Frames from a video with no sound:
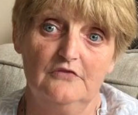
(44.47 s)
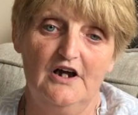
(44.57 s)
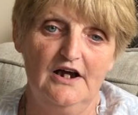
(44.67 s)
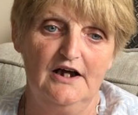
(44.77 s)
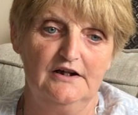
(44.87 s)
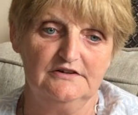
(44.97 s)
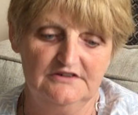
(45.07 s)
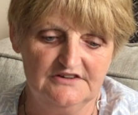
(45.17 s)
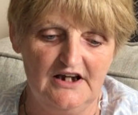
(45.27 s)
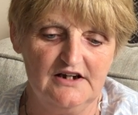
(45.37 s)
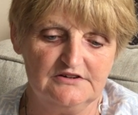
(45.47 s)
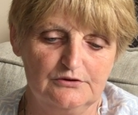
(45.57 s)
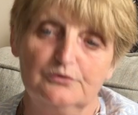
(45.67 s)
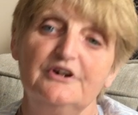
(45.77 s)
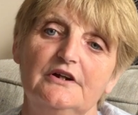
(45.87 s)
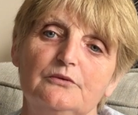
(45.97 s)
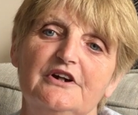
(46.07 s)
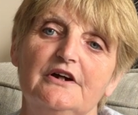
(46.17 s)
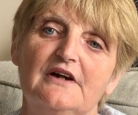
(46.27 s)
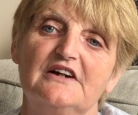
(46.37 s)
and that
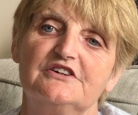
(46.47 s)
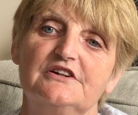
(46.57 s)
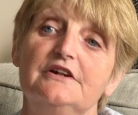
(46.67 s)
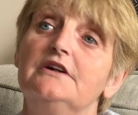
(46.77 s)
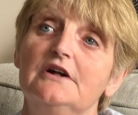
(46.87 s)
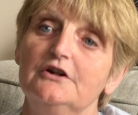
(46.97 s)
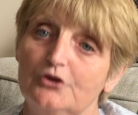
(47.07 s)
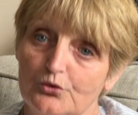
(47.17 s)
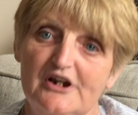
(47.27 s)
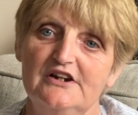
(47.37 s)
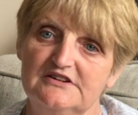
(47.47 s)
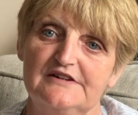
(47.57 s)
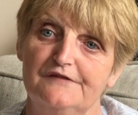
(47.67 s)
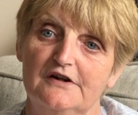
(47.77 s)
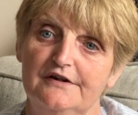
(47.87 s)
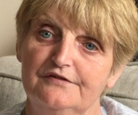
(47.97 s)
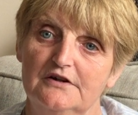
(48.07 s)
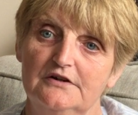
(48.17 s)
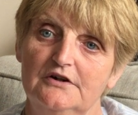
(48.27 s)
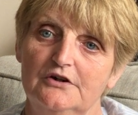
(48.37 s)
we are actually the real
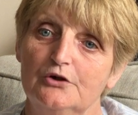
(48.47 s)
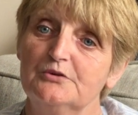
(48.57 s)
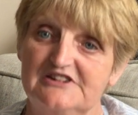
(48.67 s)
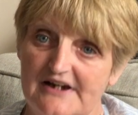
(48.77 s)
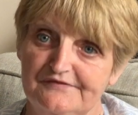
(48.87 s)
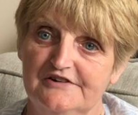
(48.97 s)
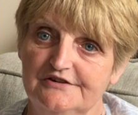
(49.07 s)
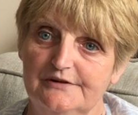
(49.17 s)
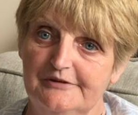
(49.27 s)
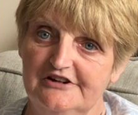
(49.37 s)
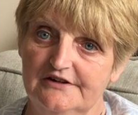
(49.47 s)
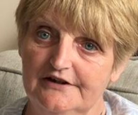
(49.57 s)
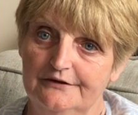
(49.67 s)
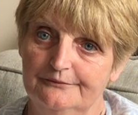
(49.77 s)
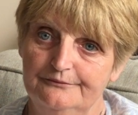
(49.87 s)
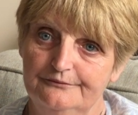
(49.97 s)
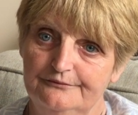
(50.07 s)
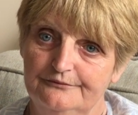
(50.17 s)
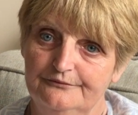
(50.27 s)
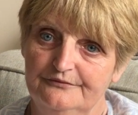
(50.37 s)
survivor who was left in the building
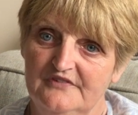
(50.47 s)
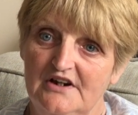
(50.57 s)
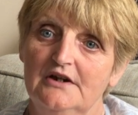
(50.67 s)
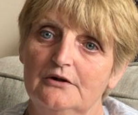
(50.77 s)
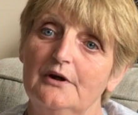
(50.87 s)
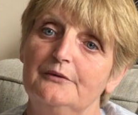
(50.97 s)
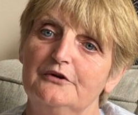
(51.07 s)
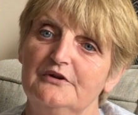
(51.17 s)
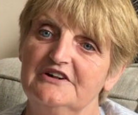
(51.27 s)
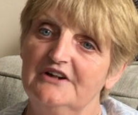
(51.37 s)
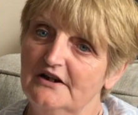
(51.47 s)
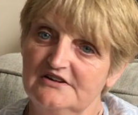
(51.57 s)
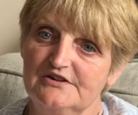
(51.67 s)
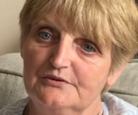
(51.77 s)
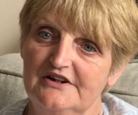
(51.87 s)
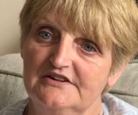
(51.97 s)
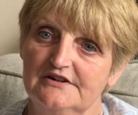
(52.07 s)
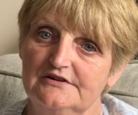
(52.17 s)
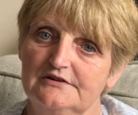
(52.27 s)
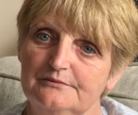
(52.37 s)
where we were
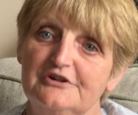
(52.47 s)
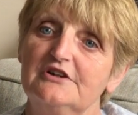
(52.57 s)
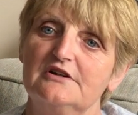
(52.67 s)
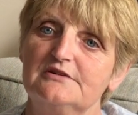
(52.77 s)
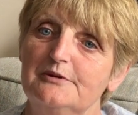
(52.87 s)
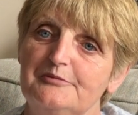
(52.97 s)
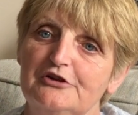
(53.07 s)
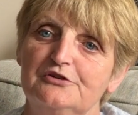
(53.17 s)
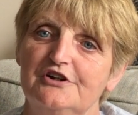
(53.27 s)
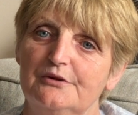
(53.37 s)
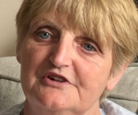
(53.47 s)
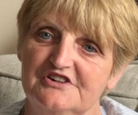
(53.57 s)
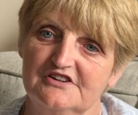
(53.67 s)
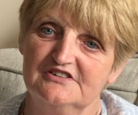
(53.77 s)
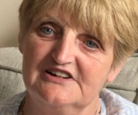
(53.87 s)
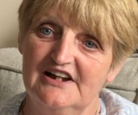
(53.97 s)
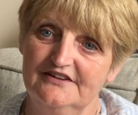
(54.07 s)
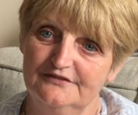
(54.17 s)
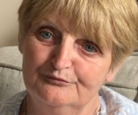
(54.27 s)
incarcerated because we broke the original sin